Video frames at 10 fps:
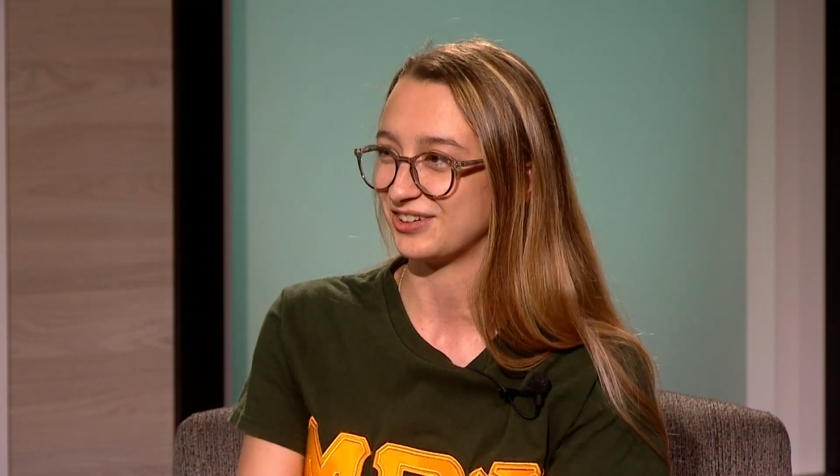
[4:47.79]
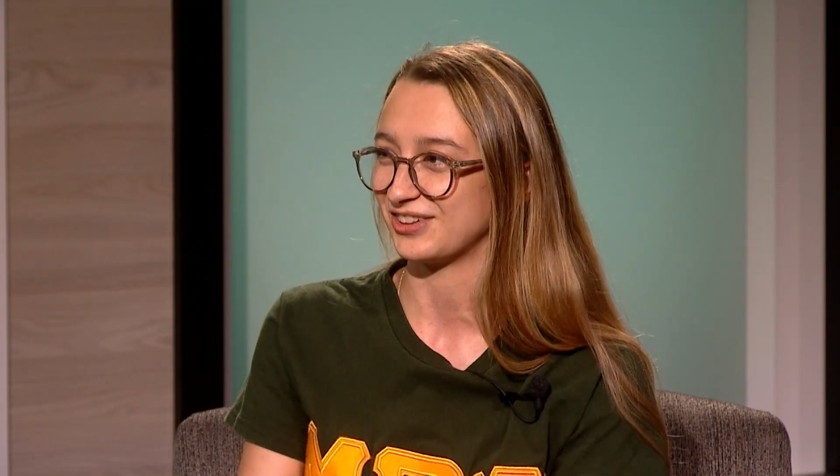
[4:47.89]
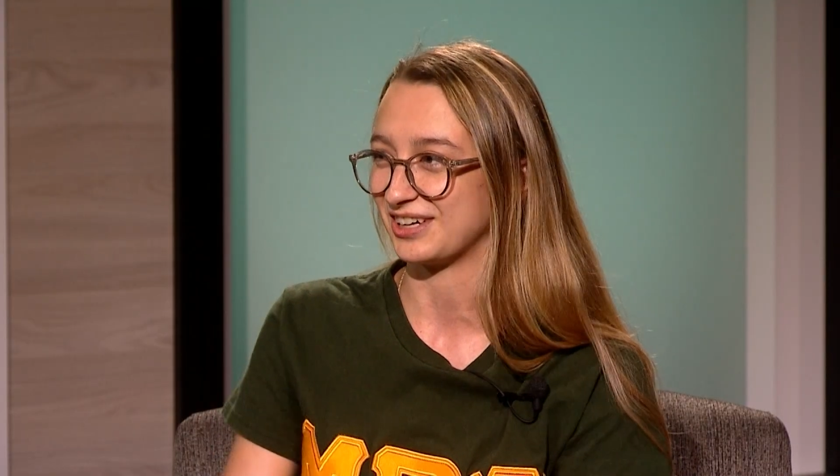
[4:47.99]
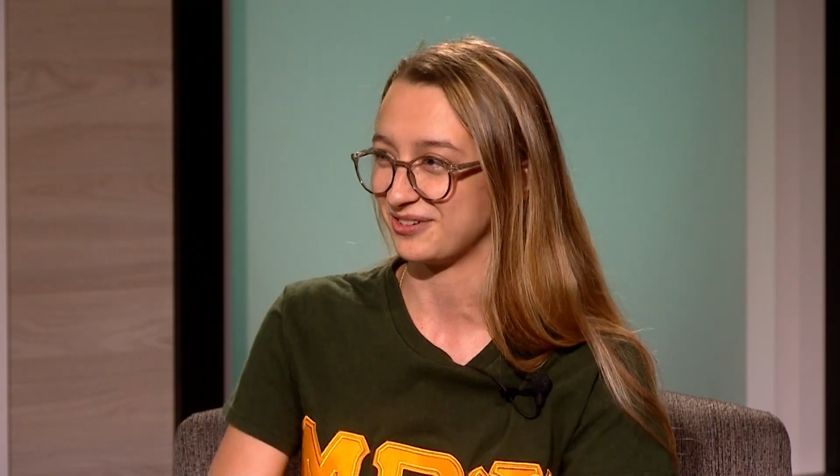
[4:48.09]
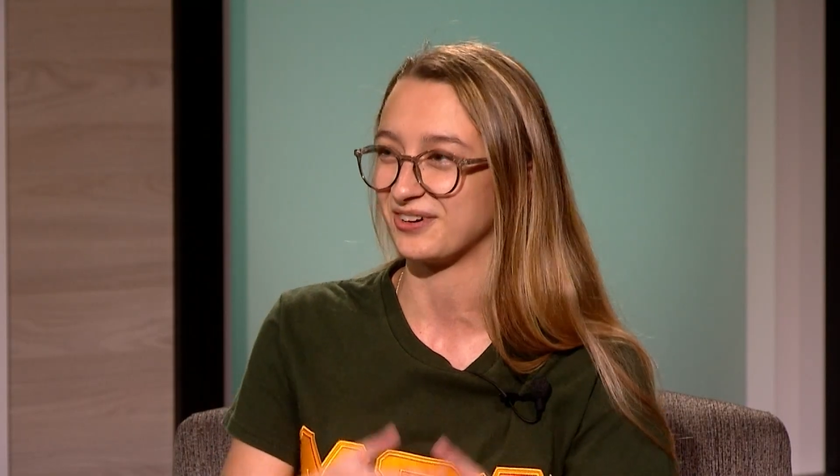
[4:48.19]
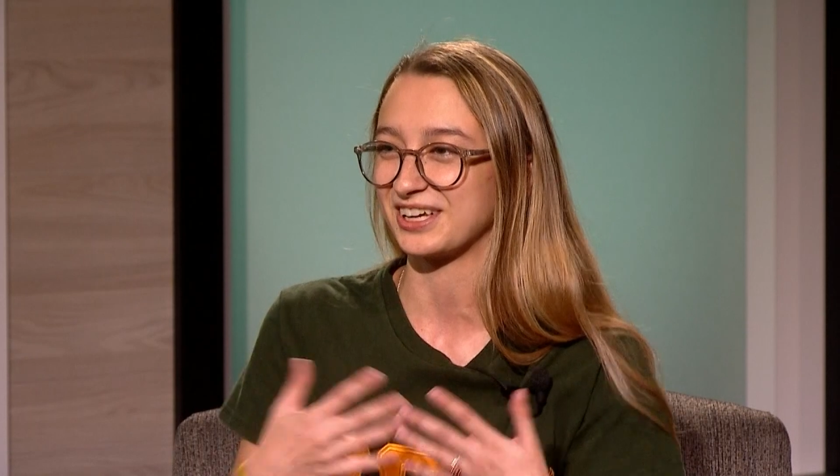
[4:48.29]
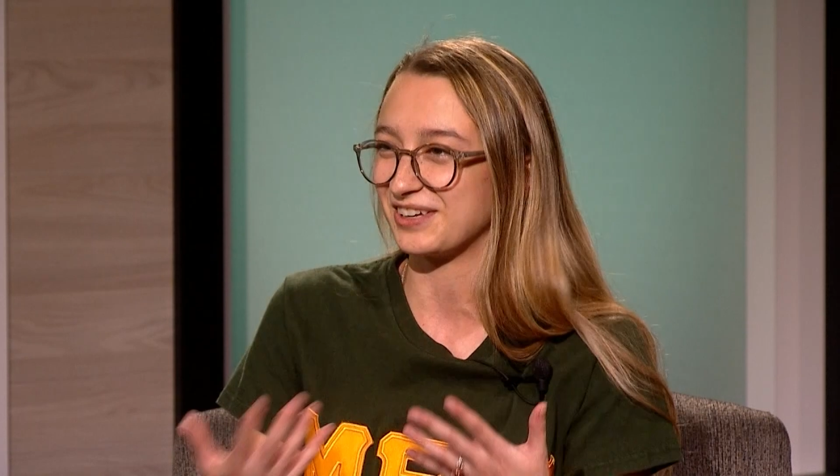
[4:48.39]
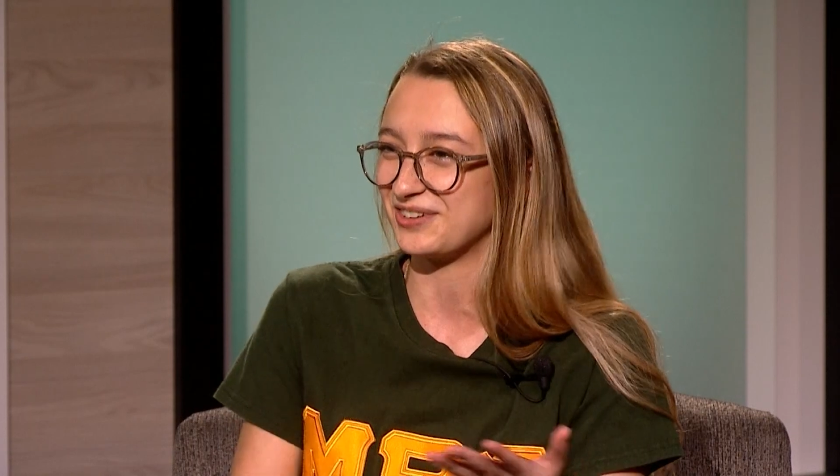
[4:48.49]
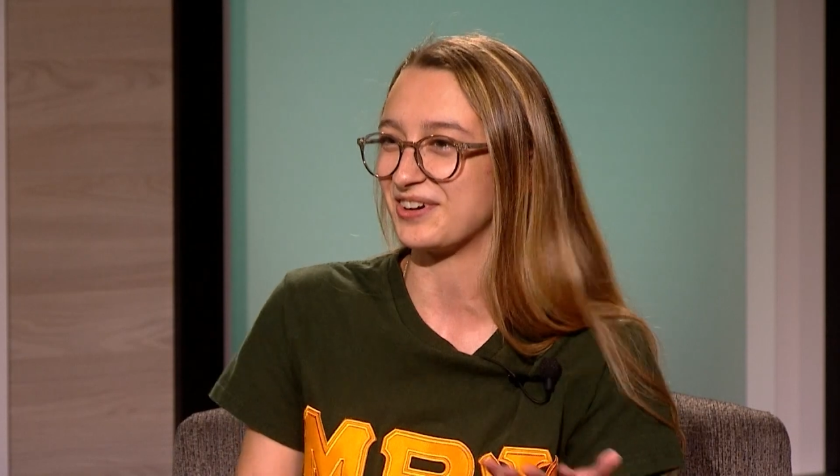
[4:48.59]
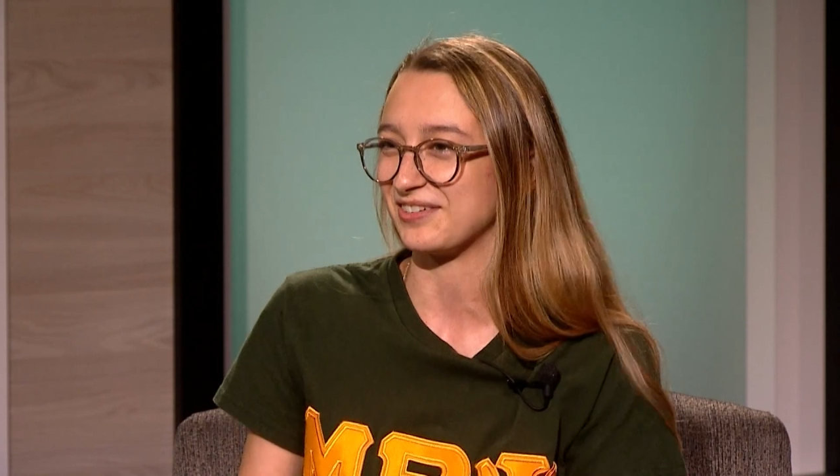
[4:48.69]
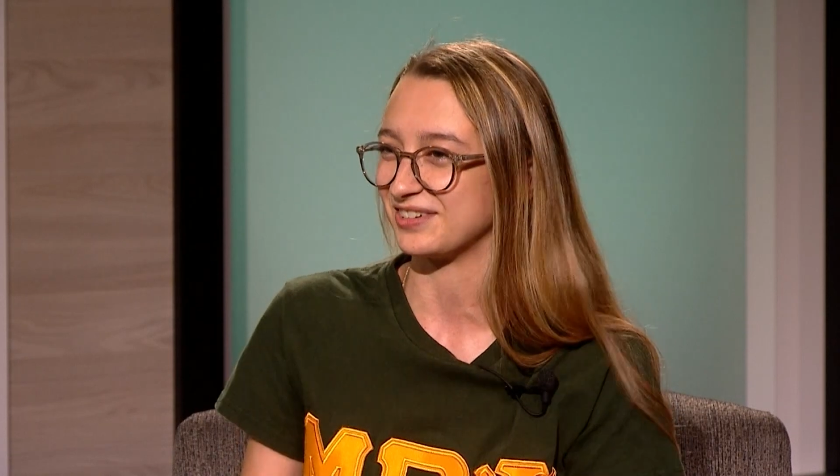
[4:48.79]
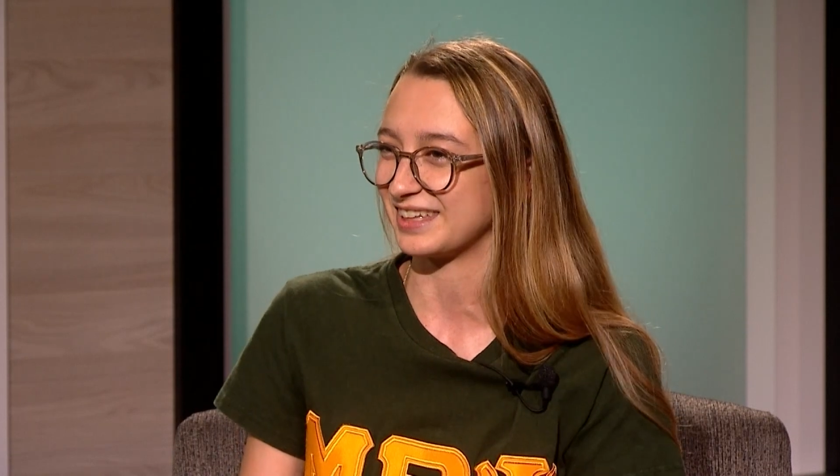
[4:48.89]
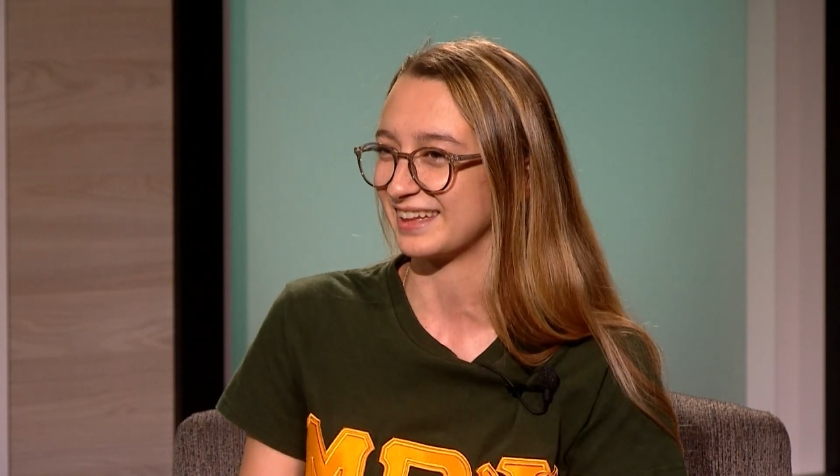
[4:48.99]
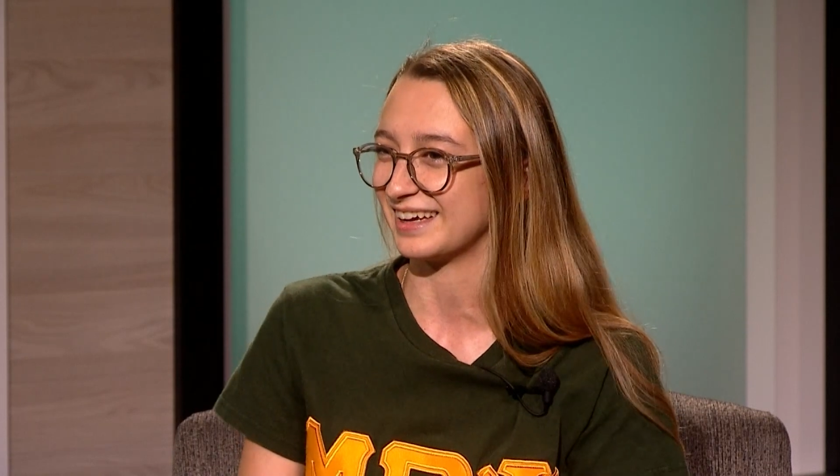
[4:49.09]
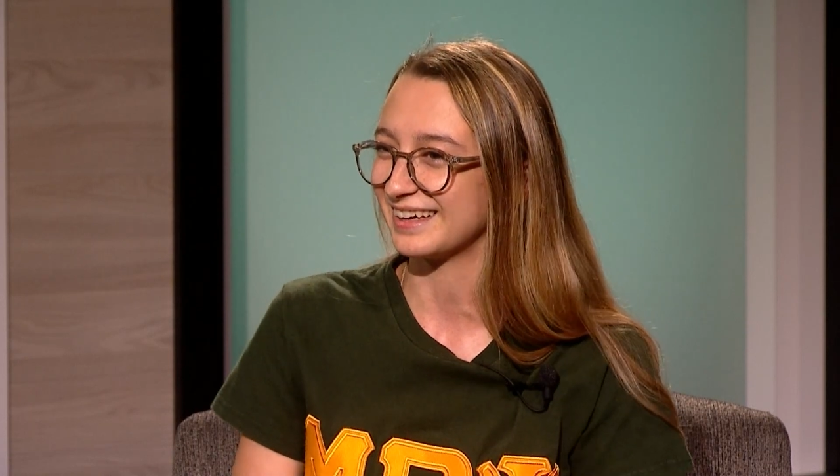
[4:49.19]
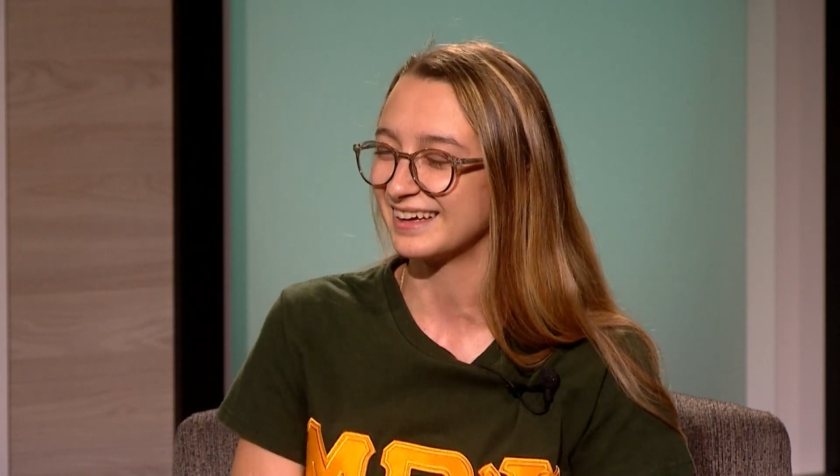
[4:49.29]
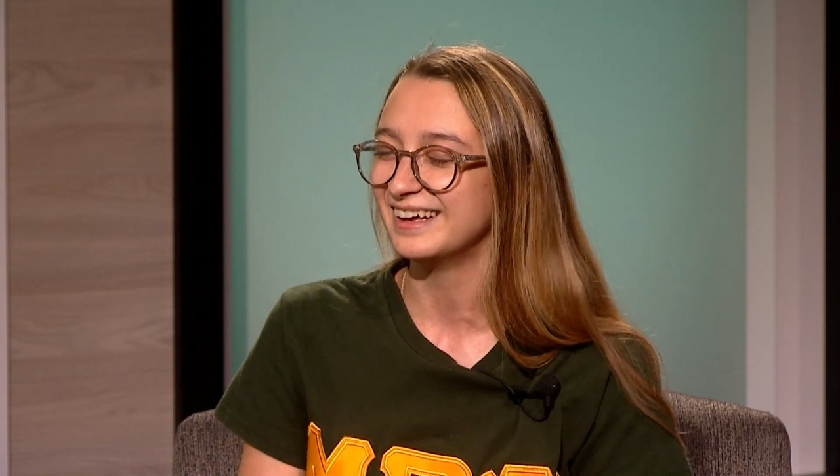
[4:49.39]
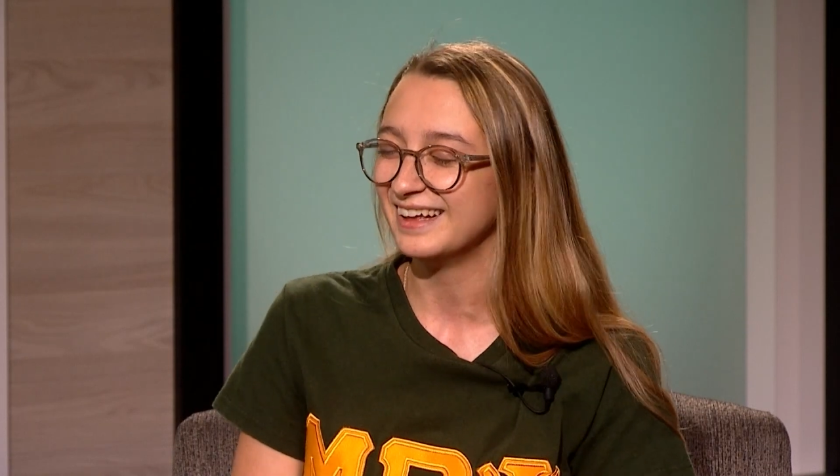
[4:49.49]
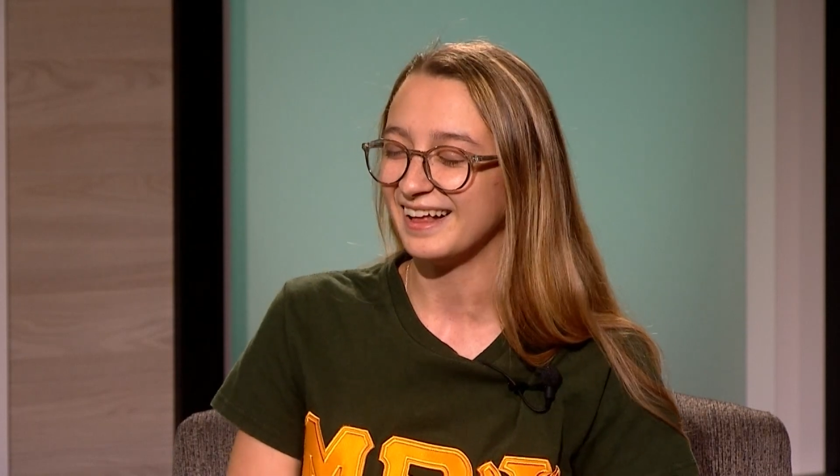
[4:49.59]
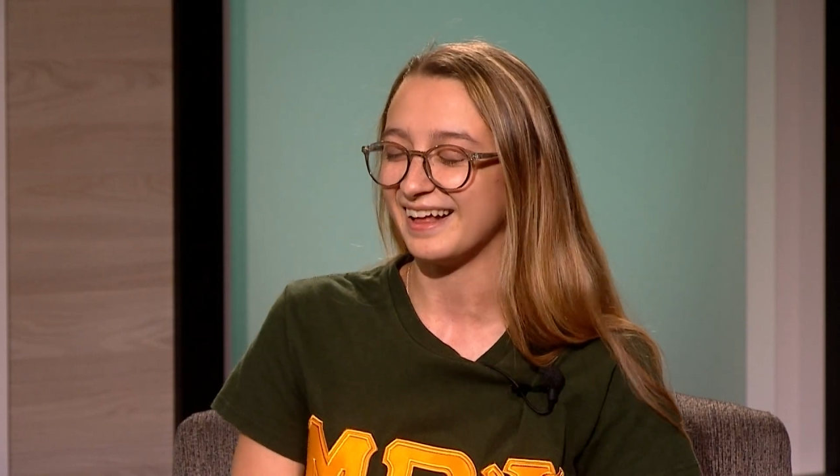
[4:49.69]
Like, we want to give you everything,
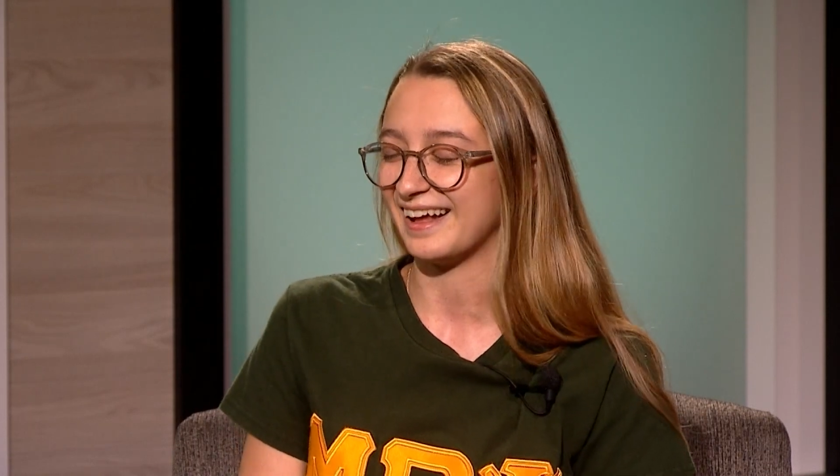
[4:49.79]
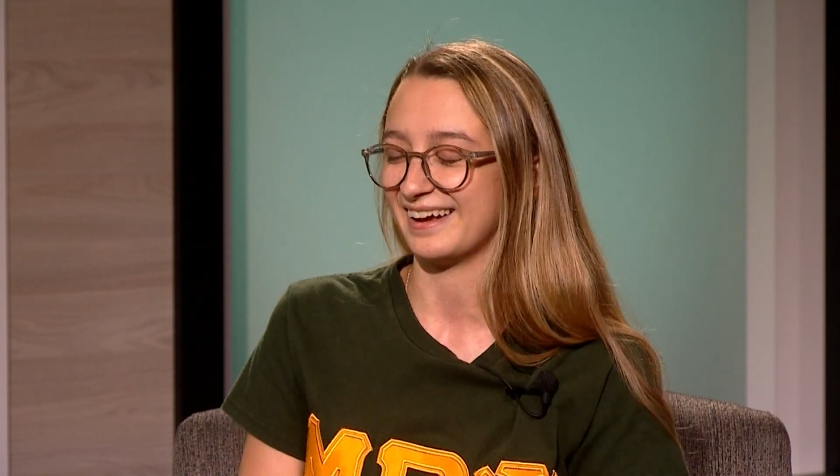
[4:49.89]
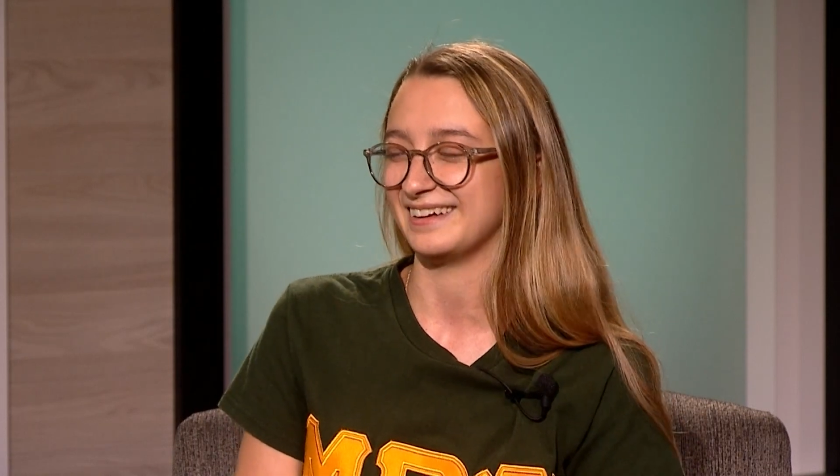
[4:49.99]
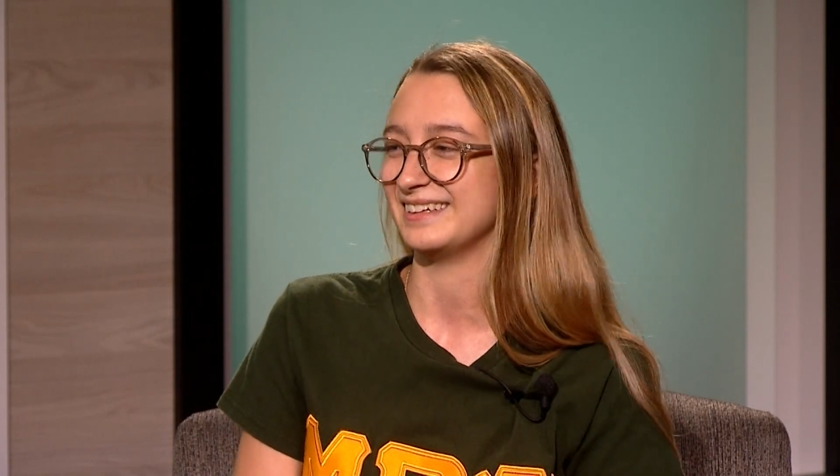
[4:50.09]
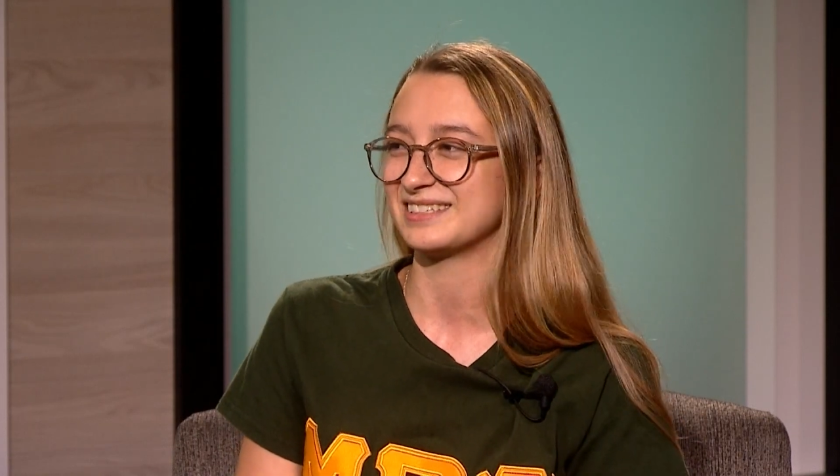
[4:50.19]
and